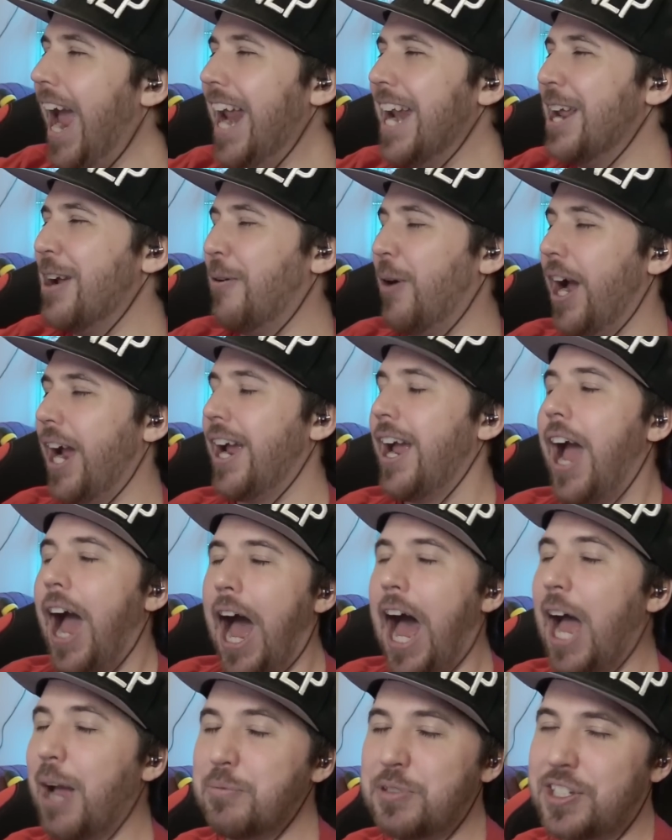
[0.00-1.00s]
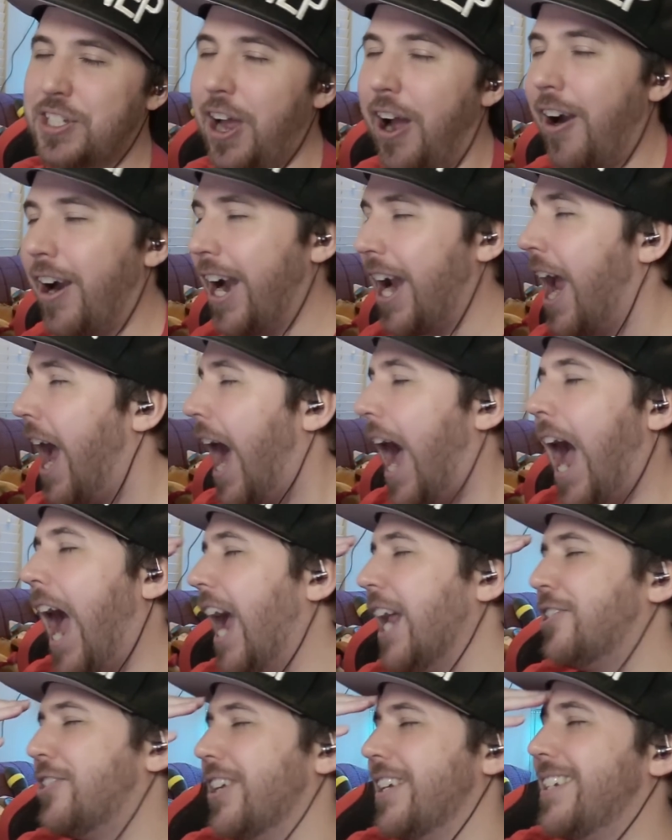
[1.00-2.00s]
Anyway, I'm sorry.
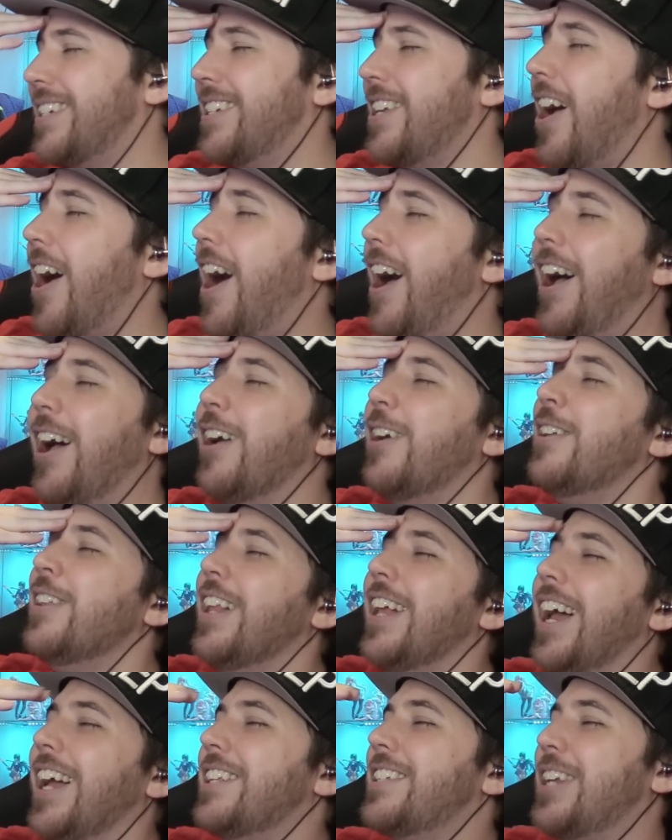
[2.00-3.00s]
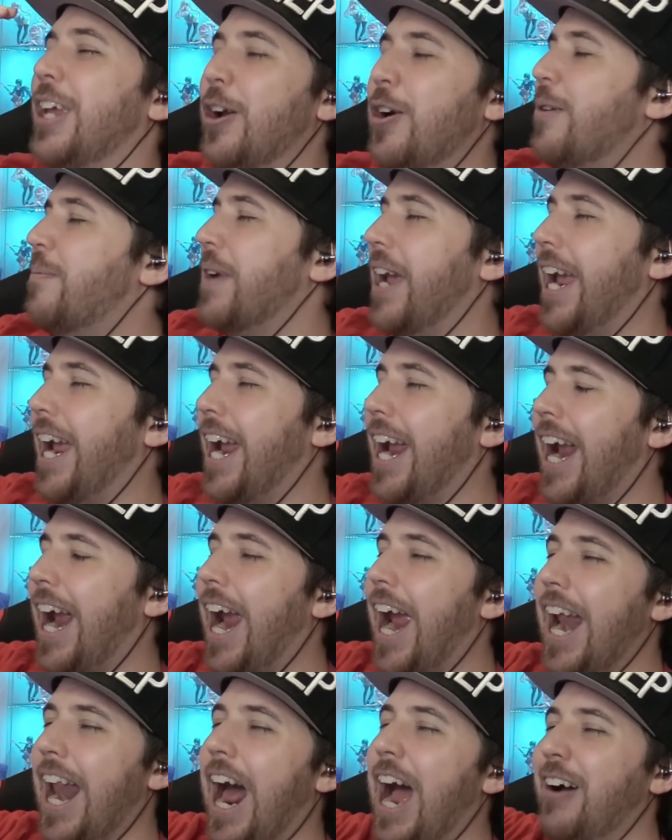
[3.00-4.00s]
I just saw 2B
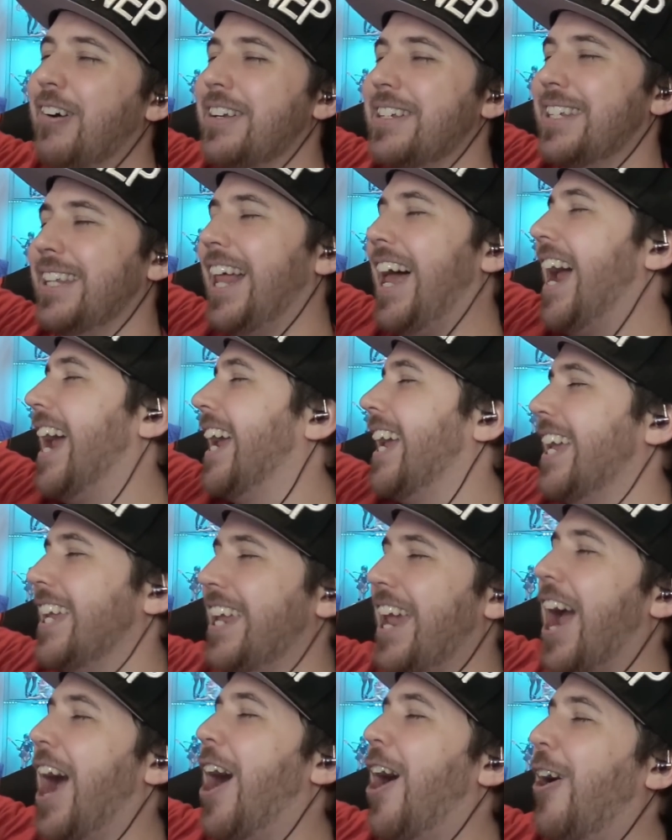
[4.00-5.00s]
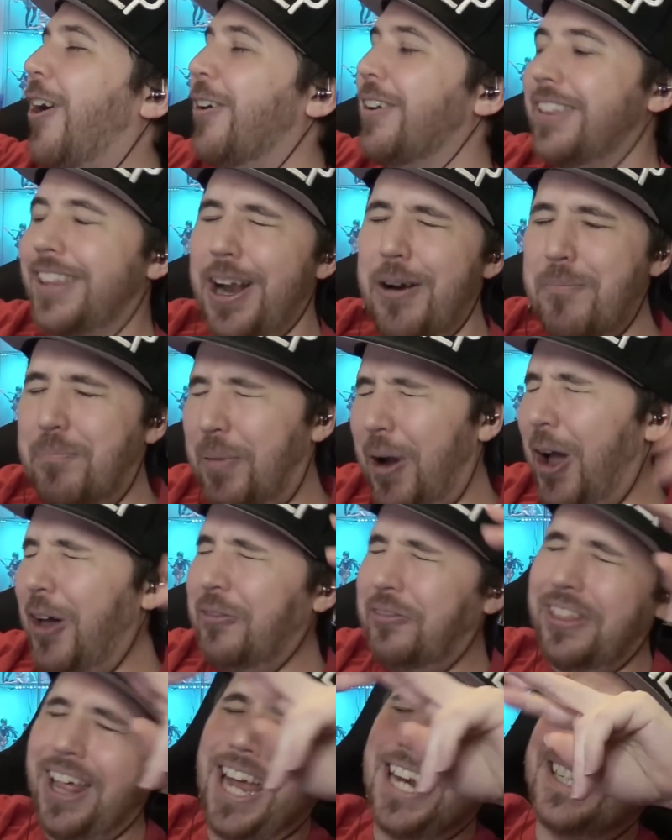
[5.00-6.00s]
and I was like, yo, they're
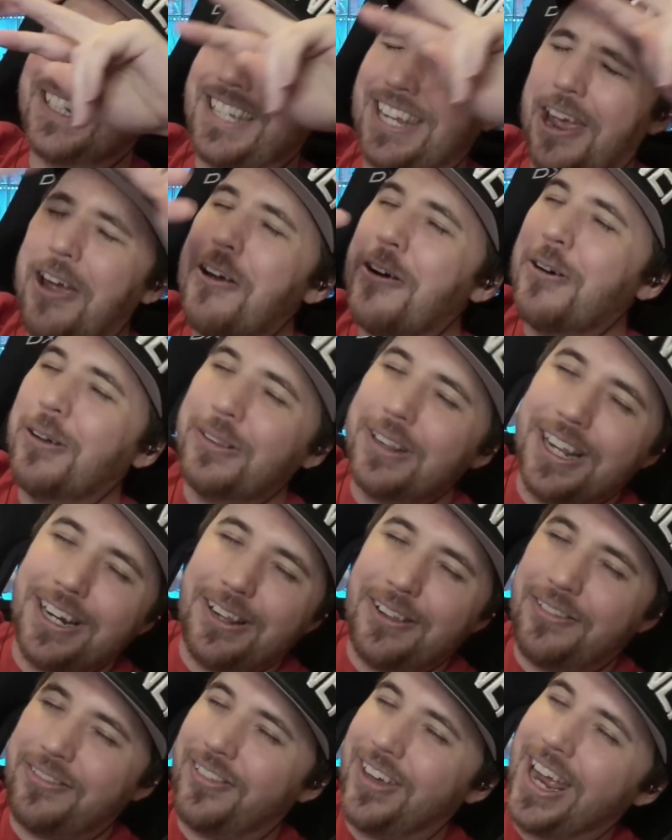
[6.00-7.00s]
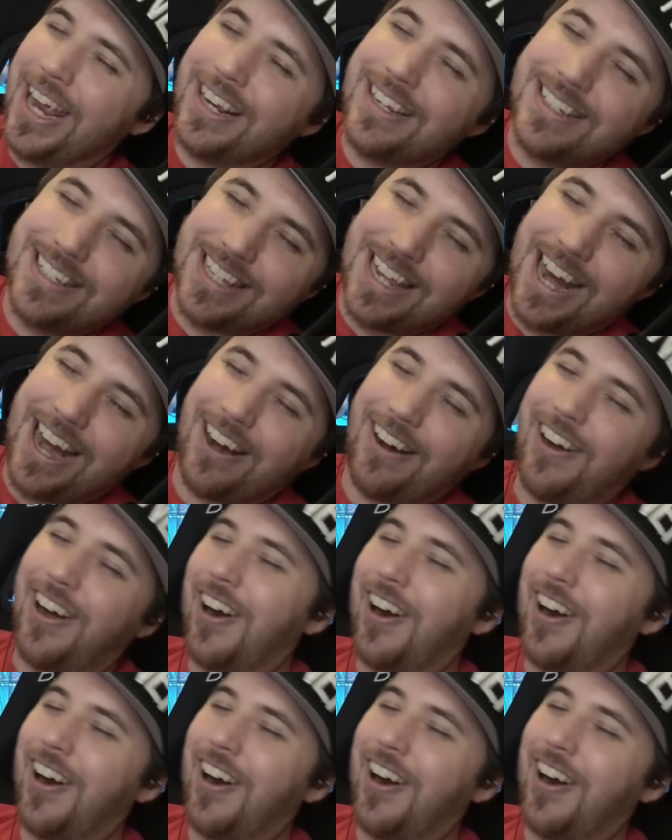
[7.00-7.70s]
both like two little things there.